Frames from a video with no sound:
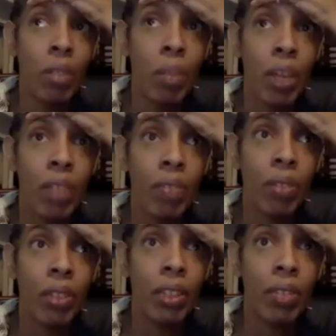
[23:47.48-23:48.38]

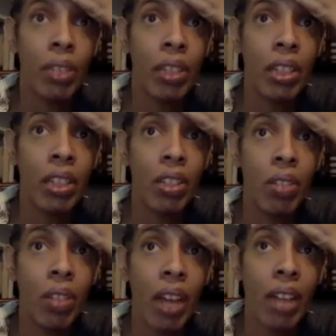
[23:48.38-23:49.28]
painful, and everything that you
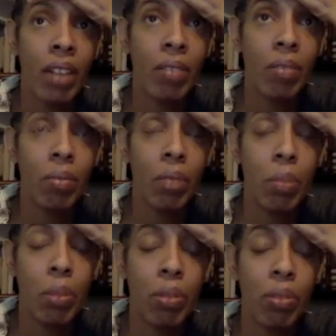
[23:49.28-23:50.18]
added was
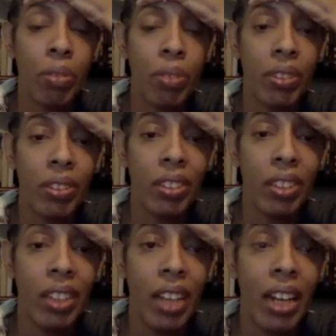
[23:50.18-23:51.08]
beautiful.
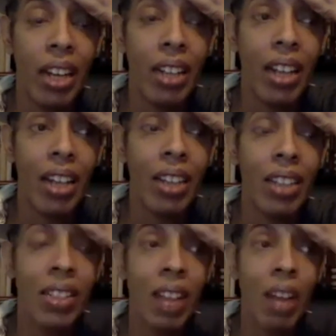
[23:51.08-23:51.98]
And it
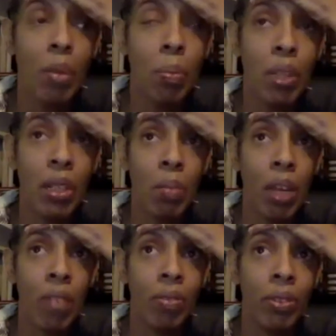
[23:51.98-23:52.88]
stopped being
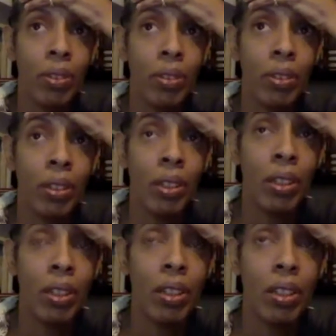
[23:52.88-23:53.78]
painful
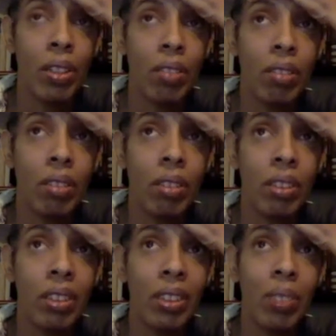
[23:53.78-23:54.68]

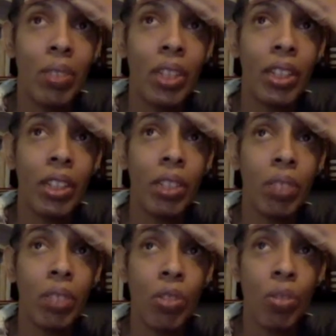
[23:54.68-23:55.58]
somewhere like
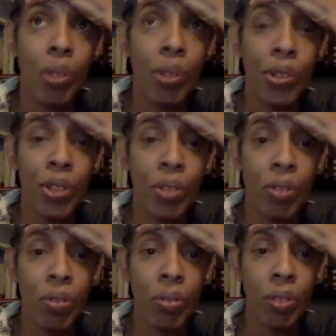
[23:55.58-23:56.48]
3/4 through
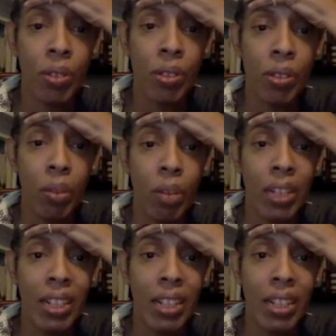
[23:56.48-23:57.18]
the rehearsal process.